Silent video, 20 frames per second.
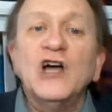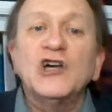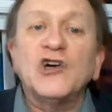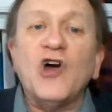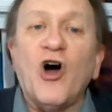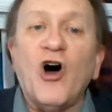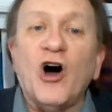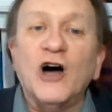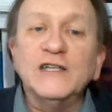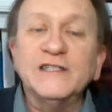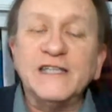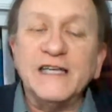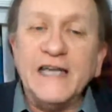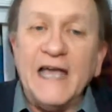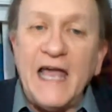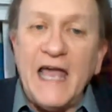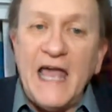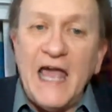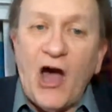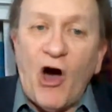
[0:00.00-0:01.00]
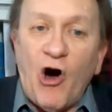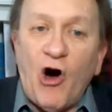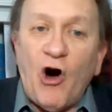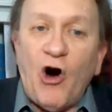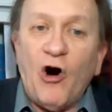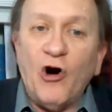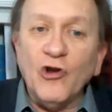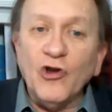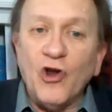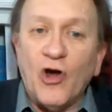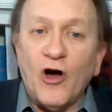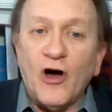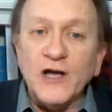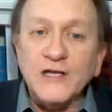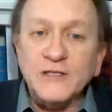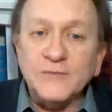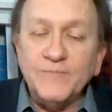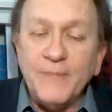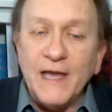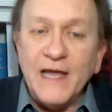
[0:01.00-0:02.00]
causing all
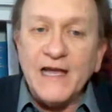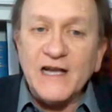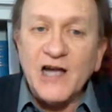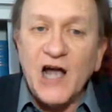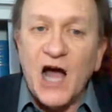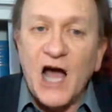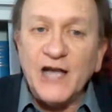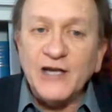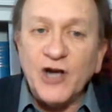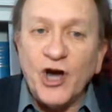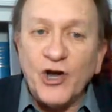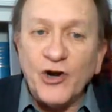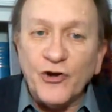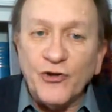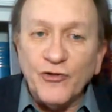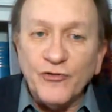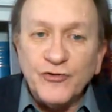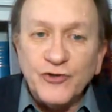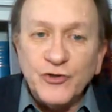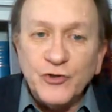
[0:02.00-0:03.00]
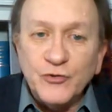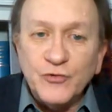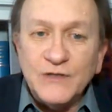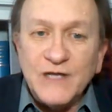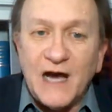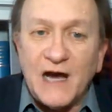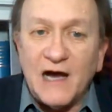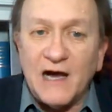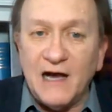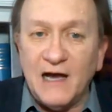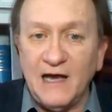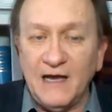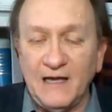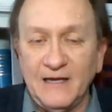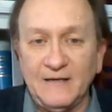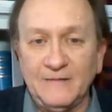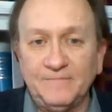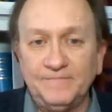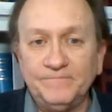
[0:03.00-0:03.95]
lost mankind on earth to die.